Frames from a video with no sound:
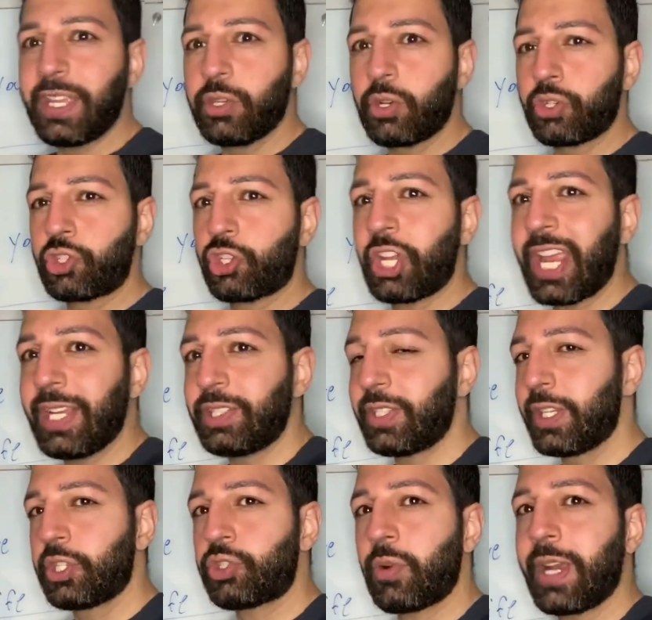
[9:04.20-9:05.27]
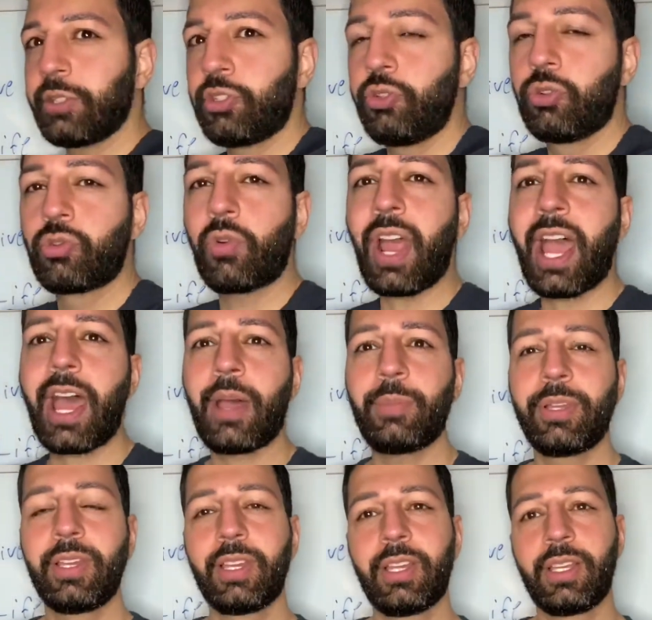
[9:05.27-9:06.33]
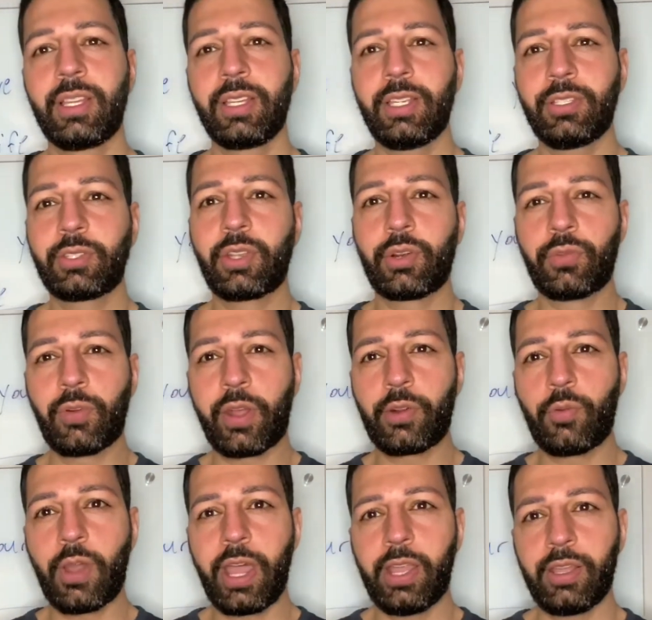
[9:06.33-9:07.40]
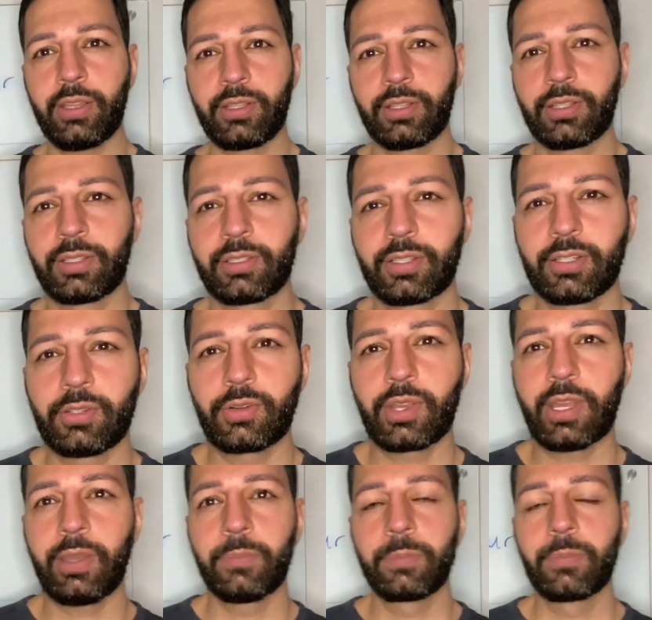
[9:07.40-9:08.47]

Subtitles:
you're chasing and trying to grab is going to run away. Okay.